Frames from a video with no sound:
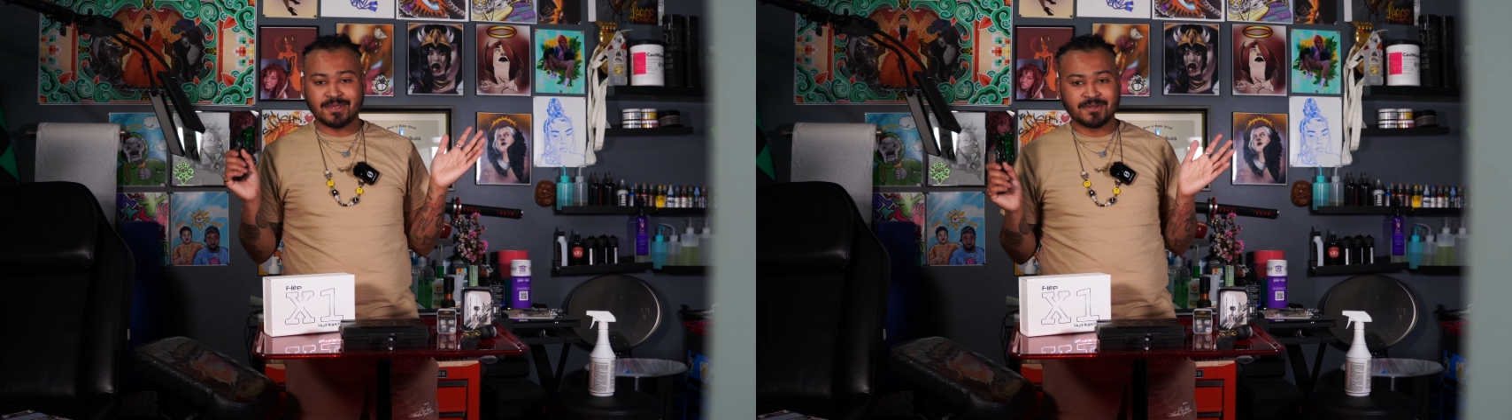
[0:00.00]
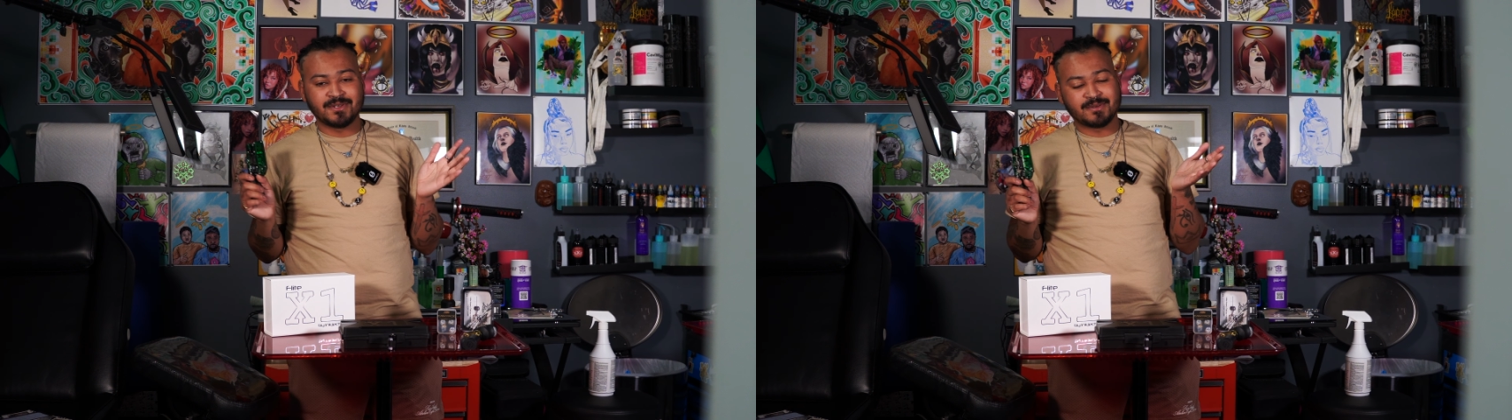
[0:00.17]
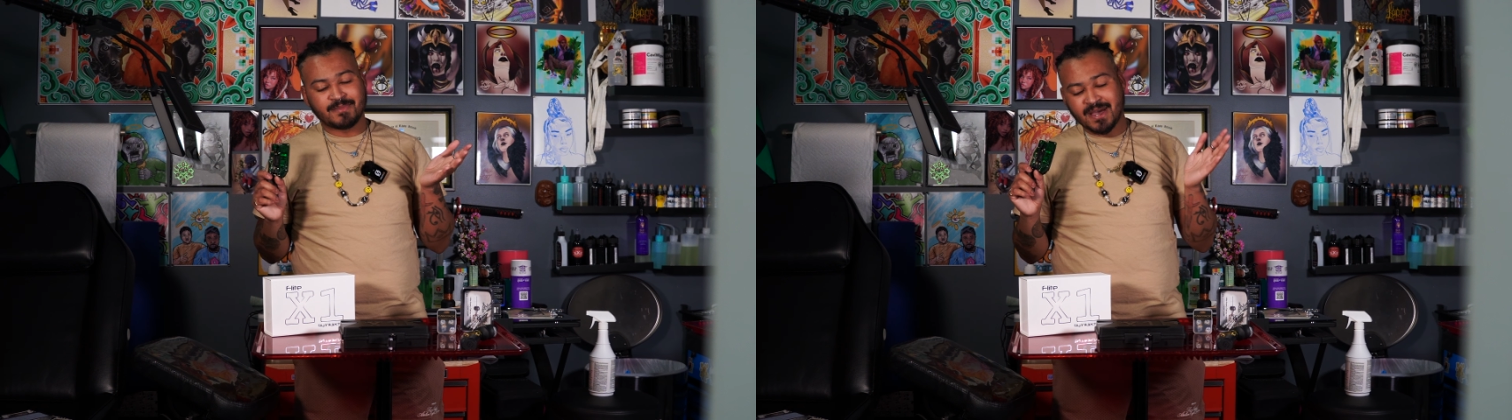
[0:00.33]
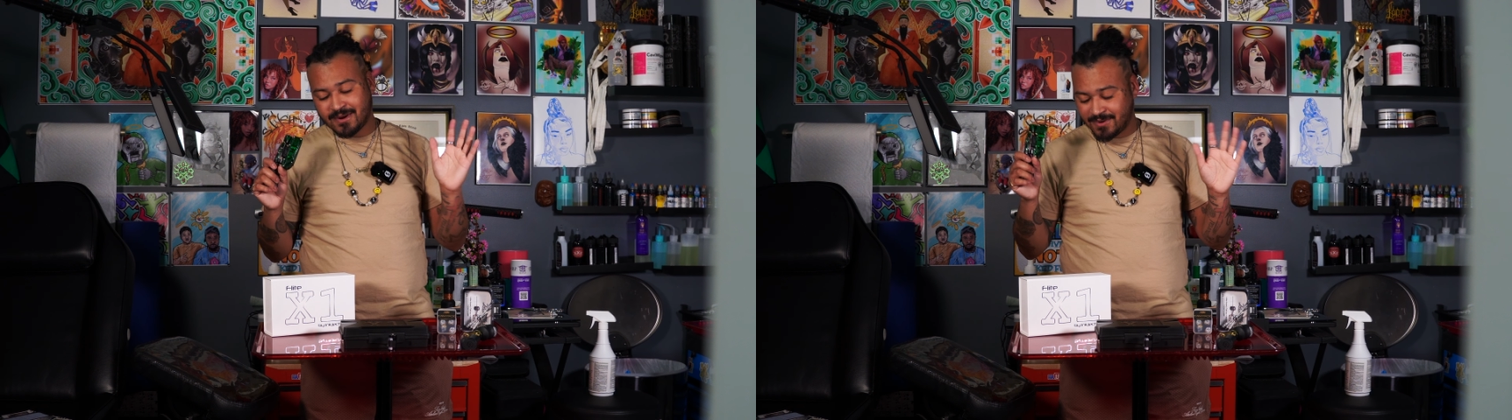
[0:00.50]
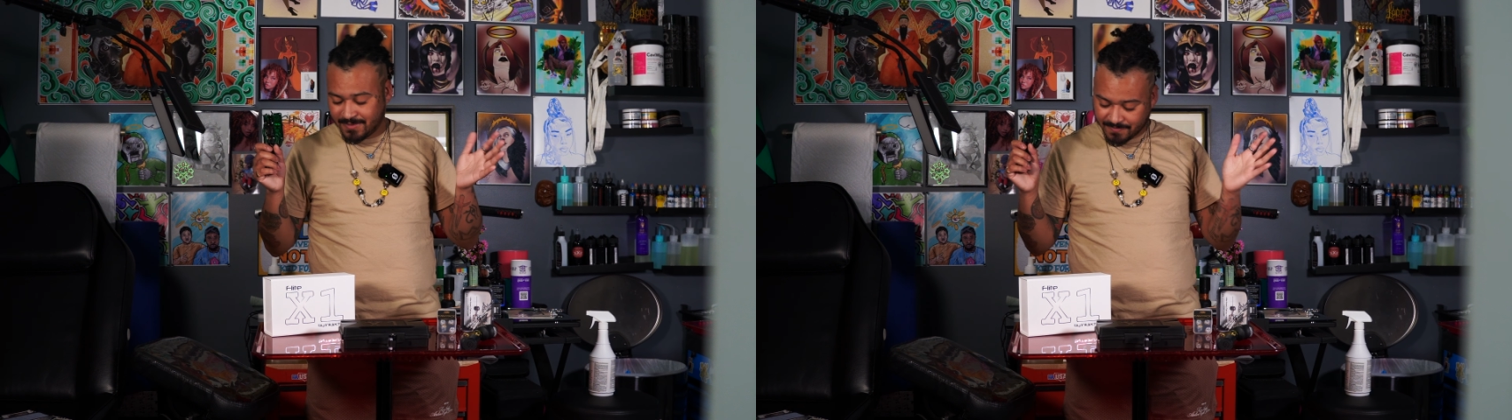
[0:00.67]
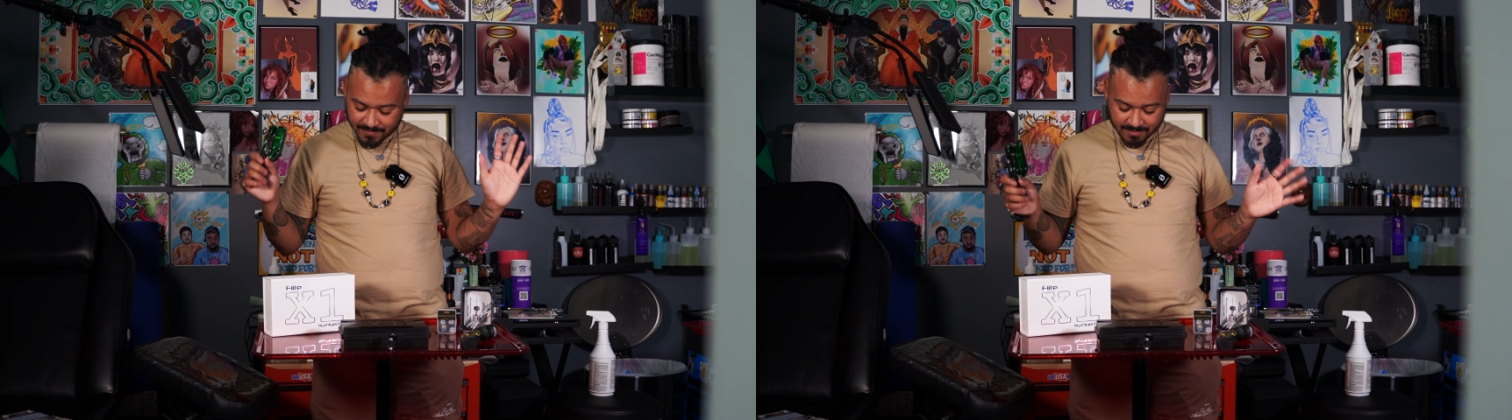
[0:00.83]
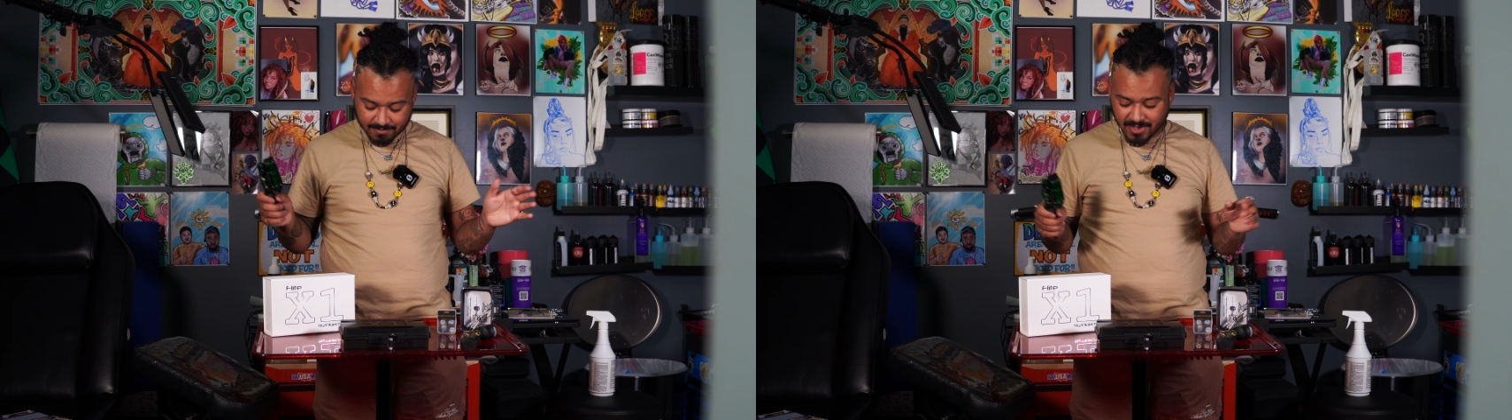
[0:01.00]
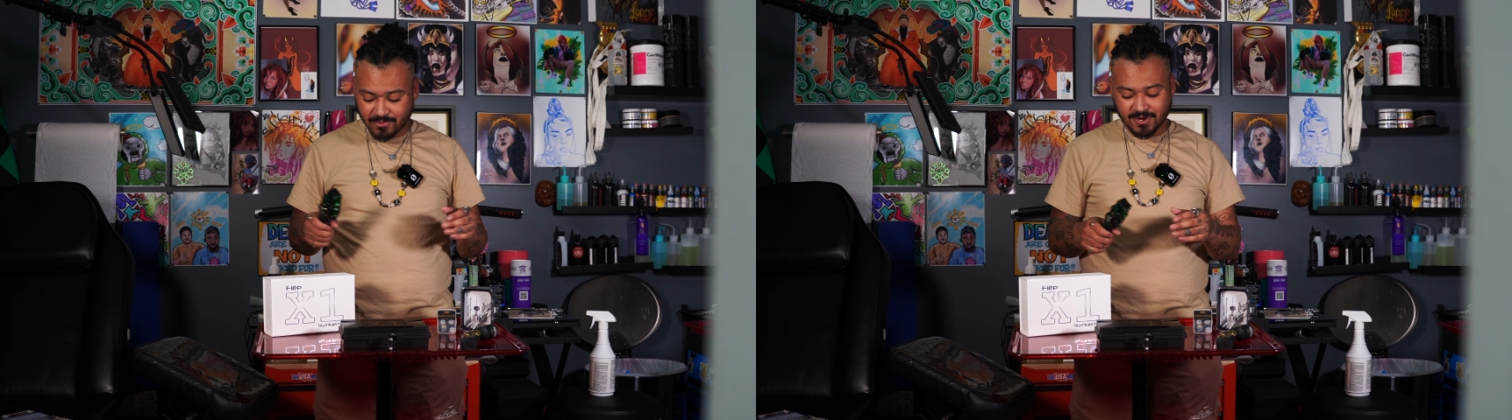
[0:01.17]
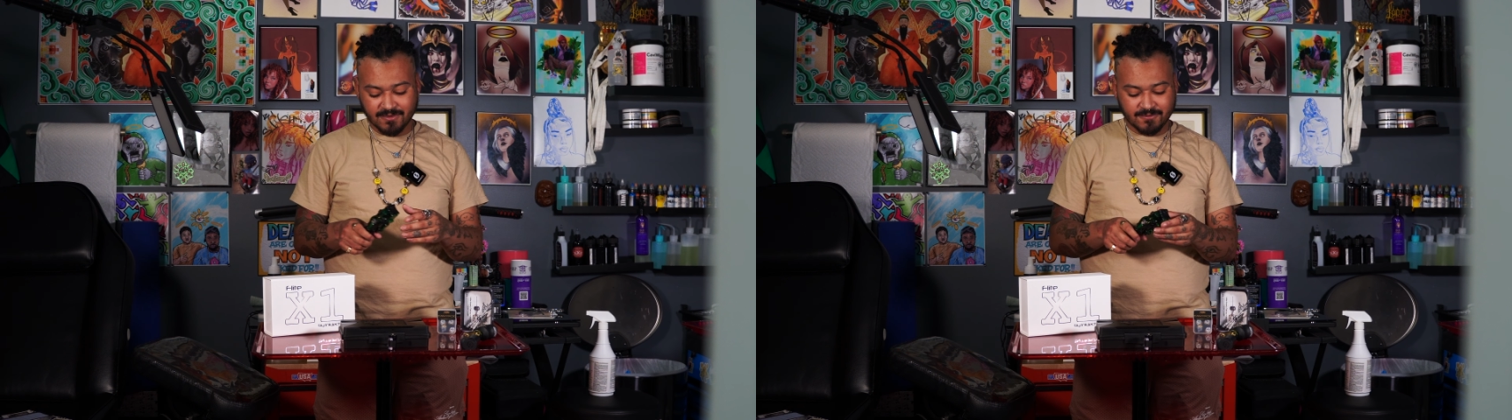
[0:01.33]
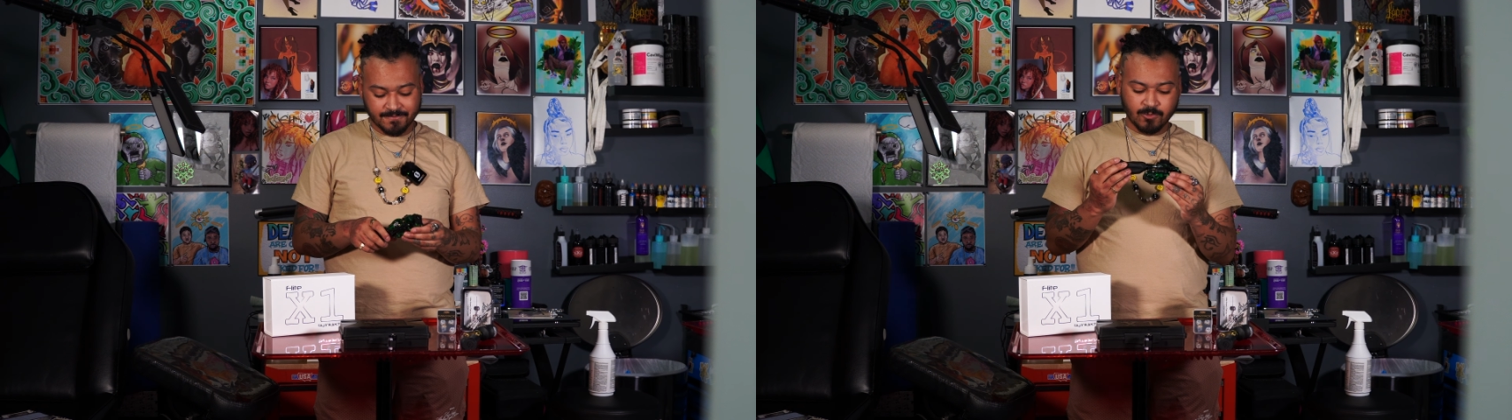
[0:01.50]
I'll use a battery, but whatever.